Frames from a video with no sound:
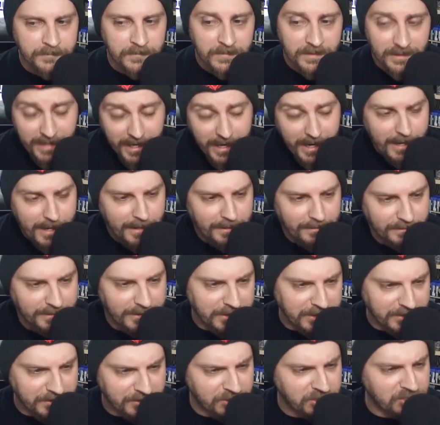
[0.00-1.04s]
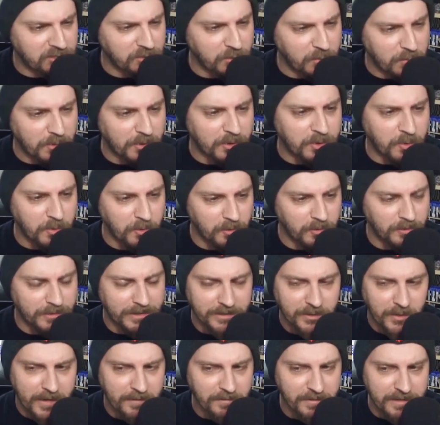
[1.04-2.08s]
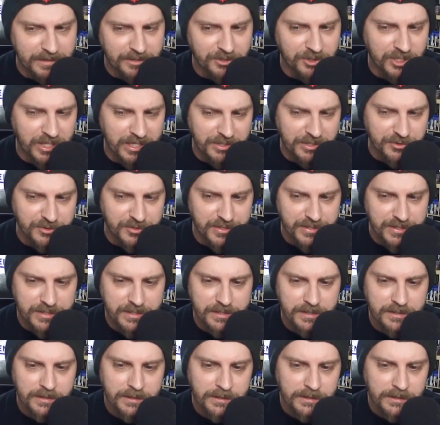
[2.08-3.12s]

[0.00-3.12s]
Yeah, like, it's super cool. Like, everything changes.